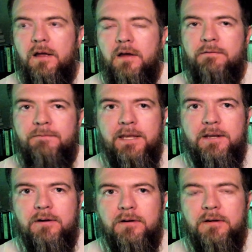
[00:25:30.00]

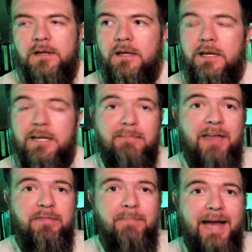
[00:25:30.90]
Figure in
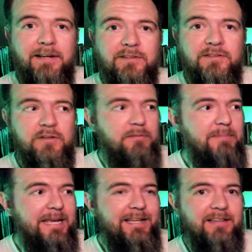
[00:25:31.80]
mathematics could
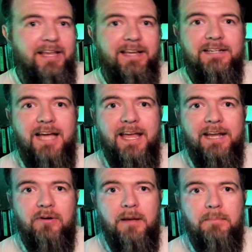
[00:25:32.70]
mean like a
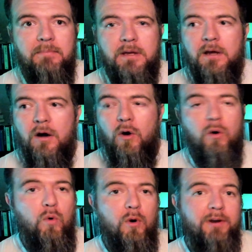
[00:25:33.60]
diagram,
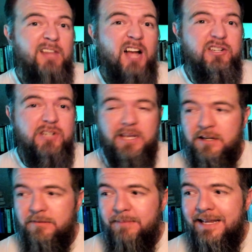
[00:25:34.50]
or in logic, it
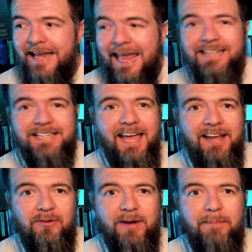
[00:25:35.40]
could mean a
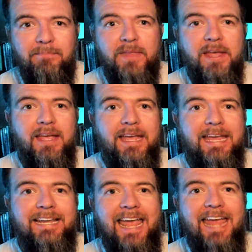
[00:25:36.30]
diagram.
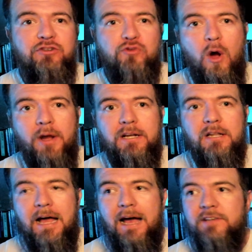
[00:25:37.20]
In a drawing
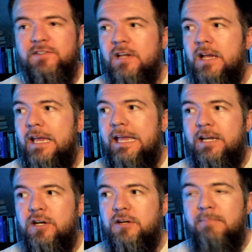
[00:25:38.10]
class, it
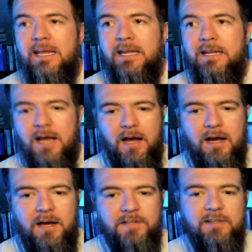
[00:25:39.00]
could mean
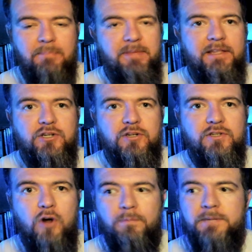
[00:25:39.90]
something that you're
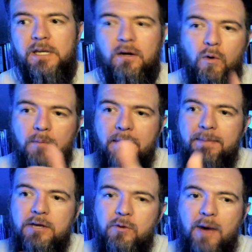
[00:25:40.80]
sculpting, or maybe
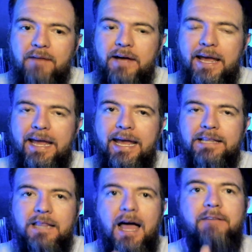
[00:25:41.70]
you have a
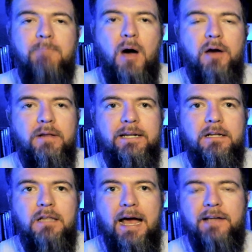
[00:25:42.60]
live model in
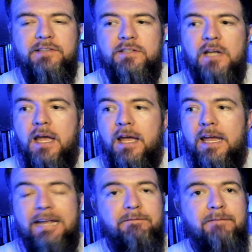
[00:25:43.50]
class.
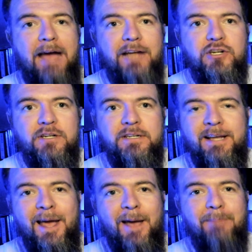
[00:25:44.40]
In fashion,
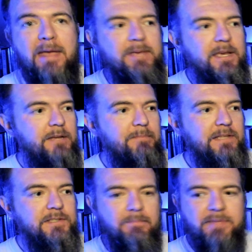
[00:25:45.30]
maybe it can mean
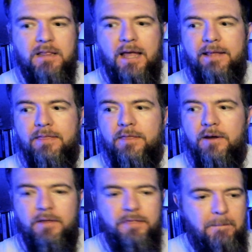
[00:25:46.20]
something like
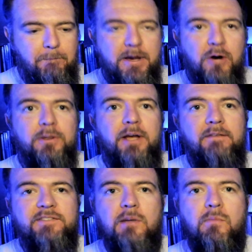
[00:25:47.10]
the build
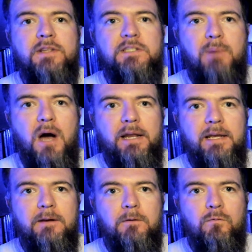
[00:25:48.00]
of someone's
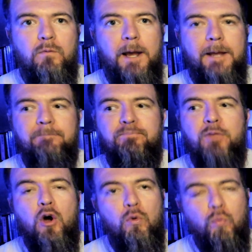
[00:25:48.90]
body, right?
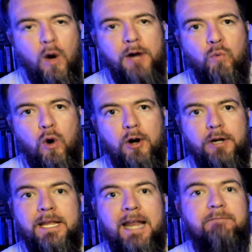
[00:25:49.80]
One word
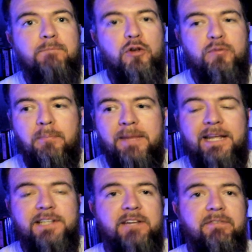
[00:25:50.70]
can have multiple
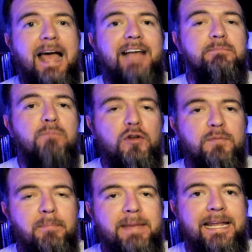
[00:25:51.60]
meanings, and if it has
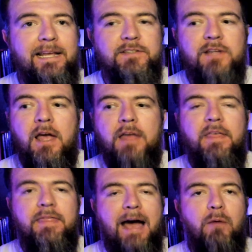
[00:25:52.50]
multiple meanings,
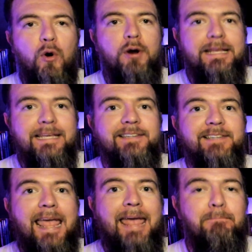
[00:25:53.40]
then that word is
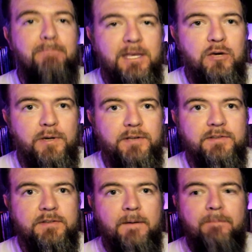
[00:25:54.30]

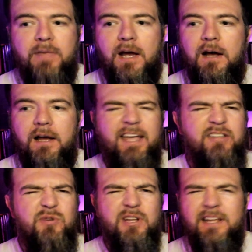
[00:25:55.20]
ambiguous. And
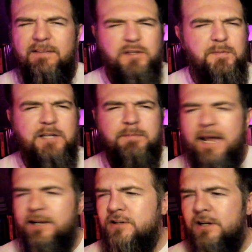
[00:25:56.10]
you could, if you speak
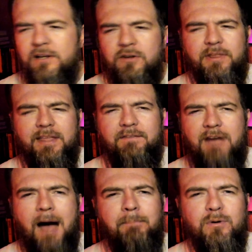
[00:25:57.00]
Spanish, you can think of
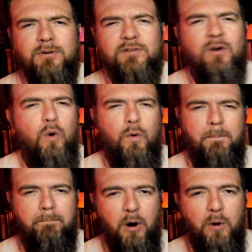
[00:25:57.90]
ambos or
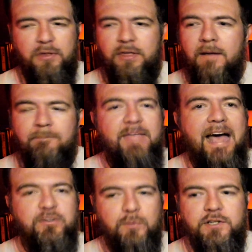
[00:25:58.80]
both.
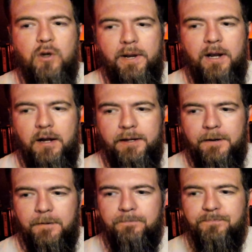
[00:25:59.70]
That's what's going on here.